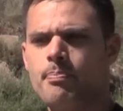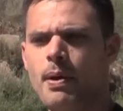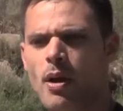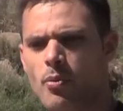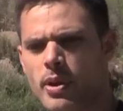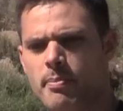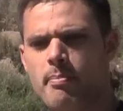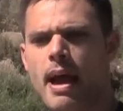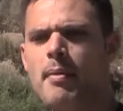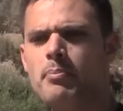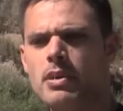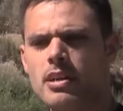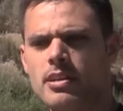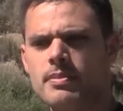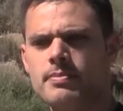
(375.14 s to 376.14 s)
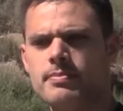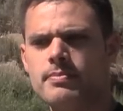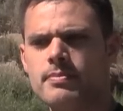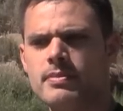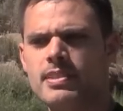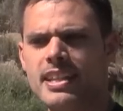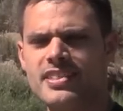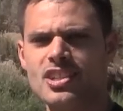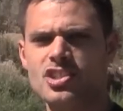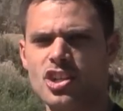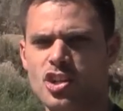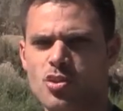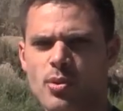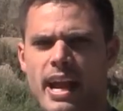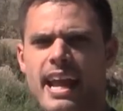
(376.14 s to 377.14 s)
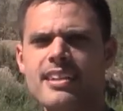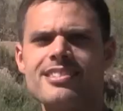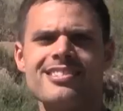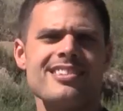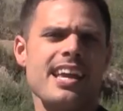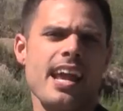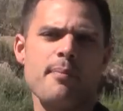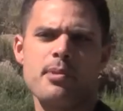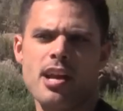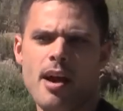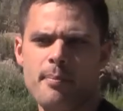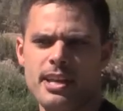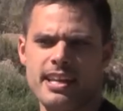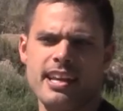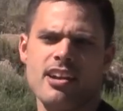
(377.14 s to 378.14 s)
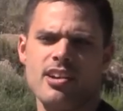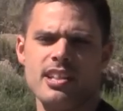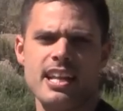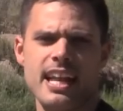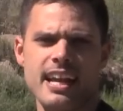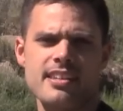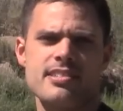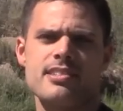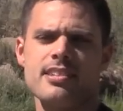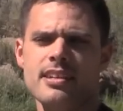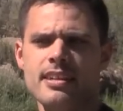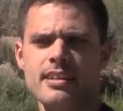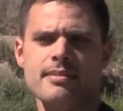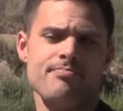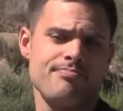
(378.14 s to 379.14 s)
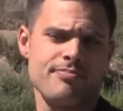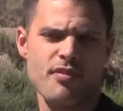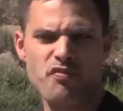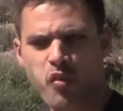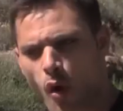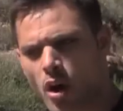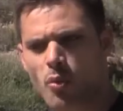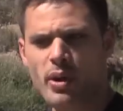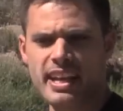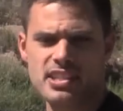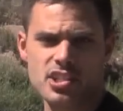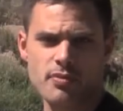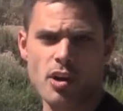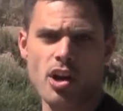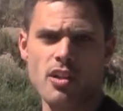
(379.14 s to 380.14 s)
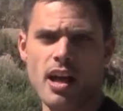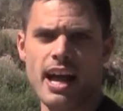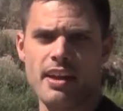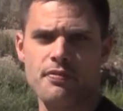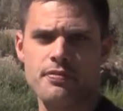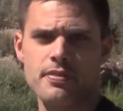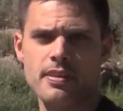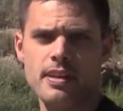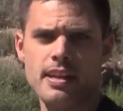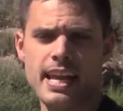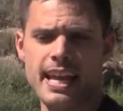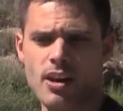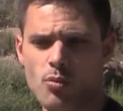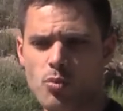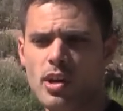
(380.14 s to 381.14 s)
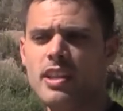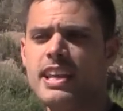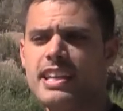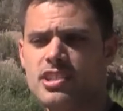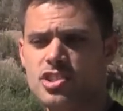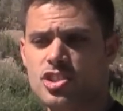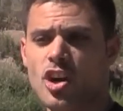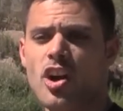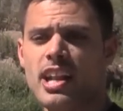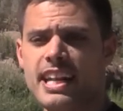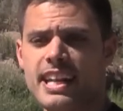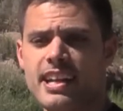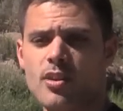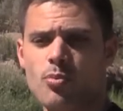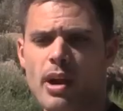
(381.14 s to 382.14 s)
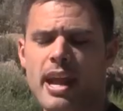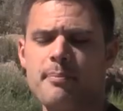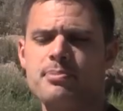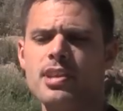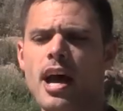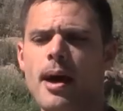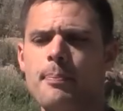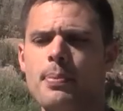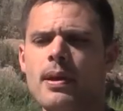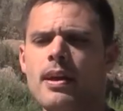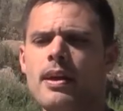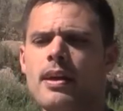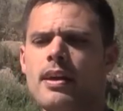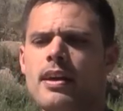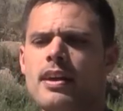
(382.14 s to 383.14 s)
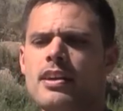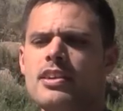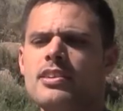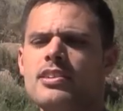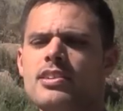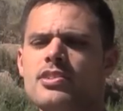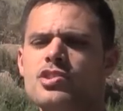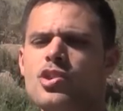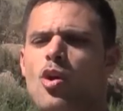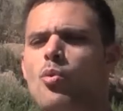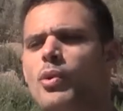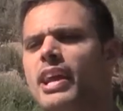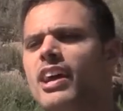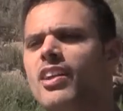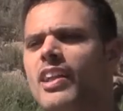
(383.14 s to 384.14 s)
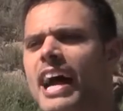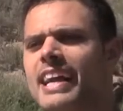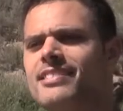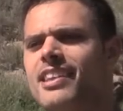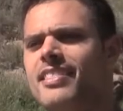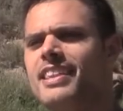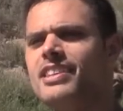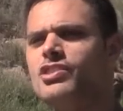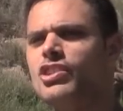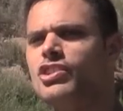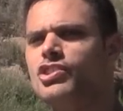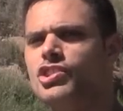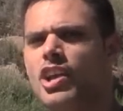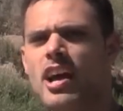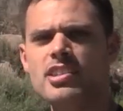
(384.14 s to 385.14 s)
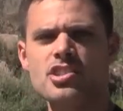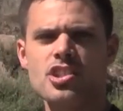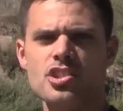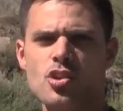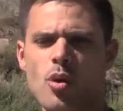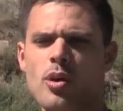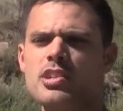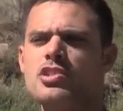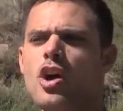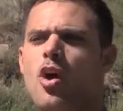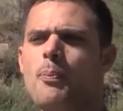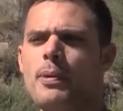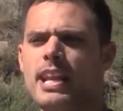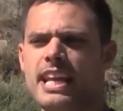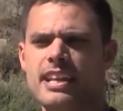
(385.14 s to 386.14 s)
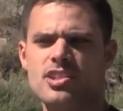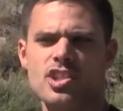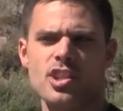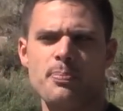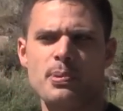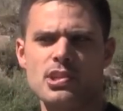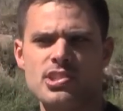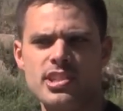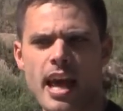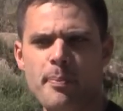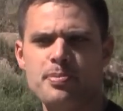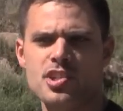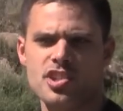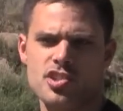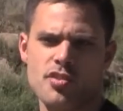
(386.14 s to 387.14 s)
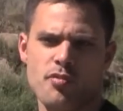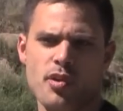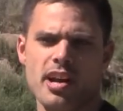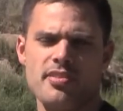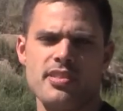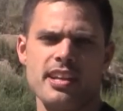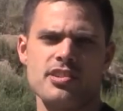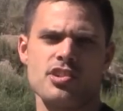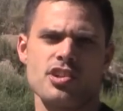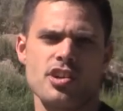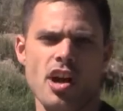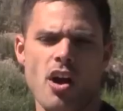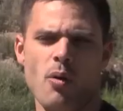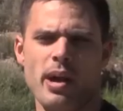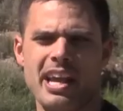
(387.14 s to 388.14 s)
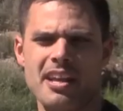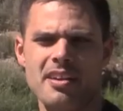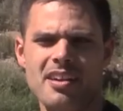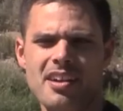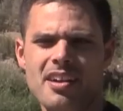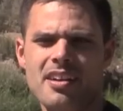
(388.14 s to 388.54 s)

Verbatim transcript: But remember that there's a grand slam coming here in the next four weeks of our life. And it really is starting to get ramped up. So realize that these are just the doors opening to the perceptions of where things are going